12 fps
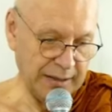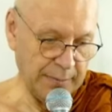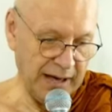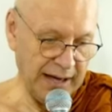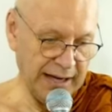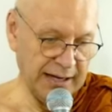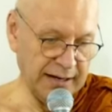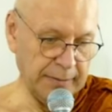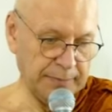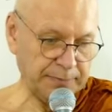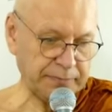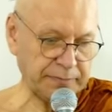the mind,
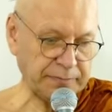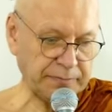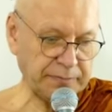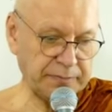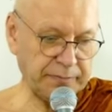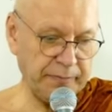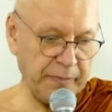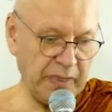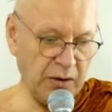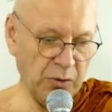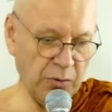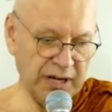
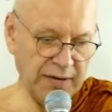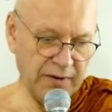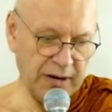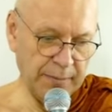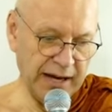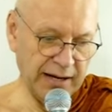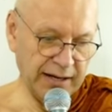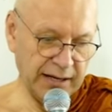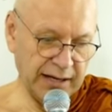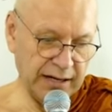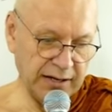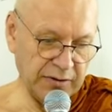or whatever a
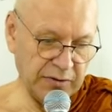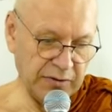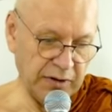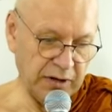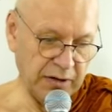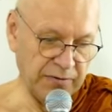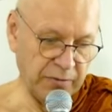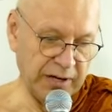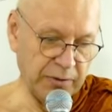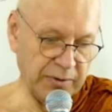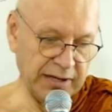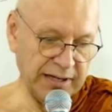mendicant
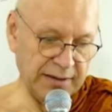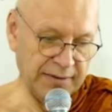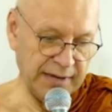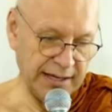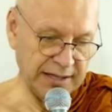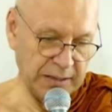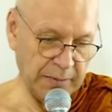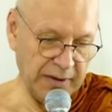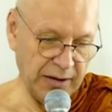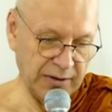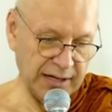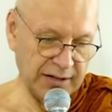frequently thinks
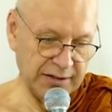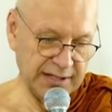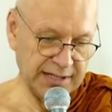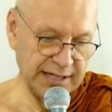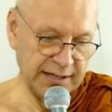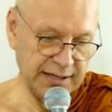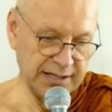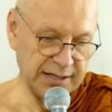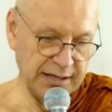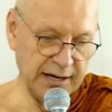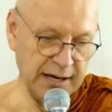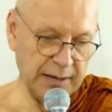about and considers
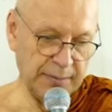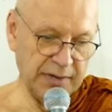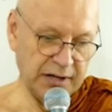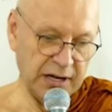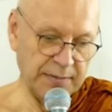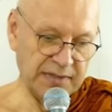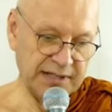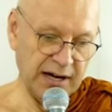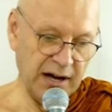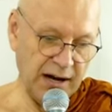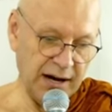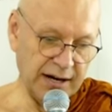becomes their
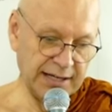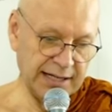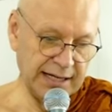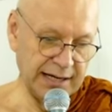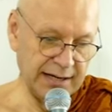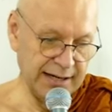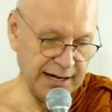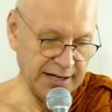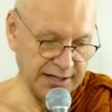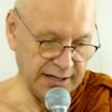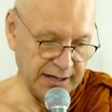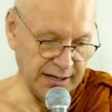heart's
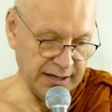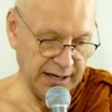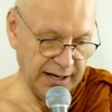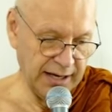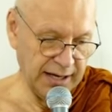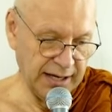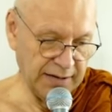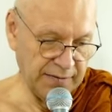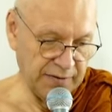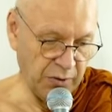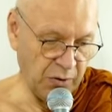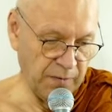inclination. If
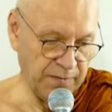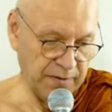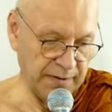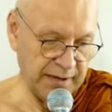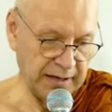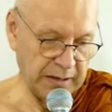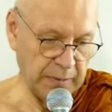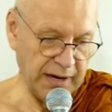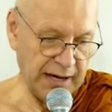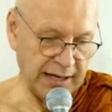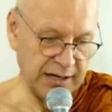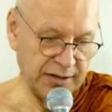they often think
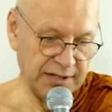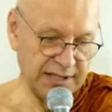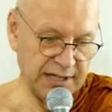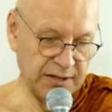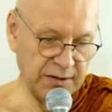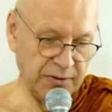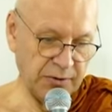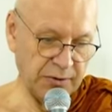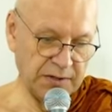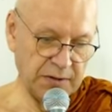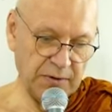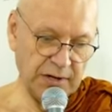about and consider
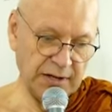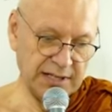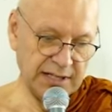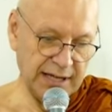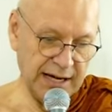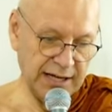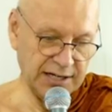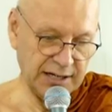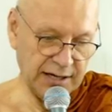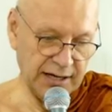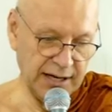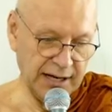thoughts of
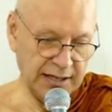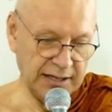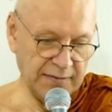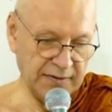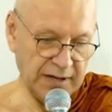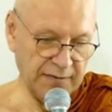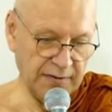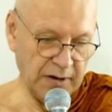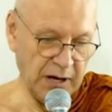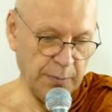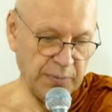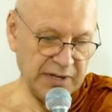renunciation, they've given
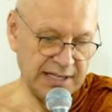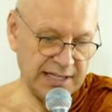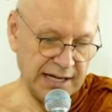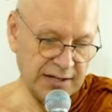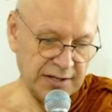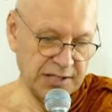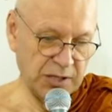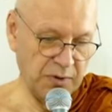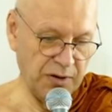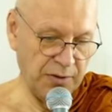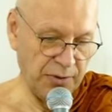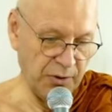up
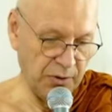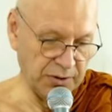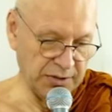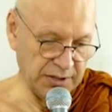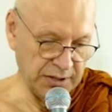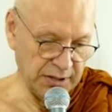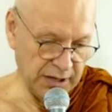sensory thoughts.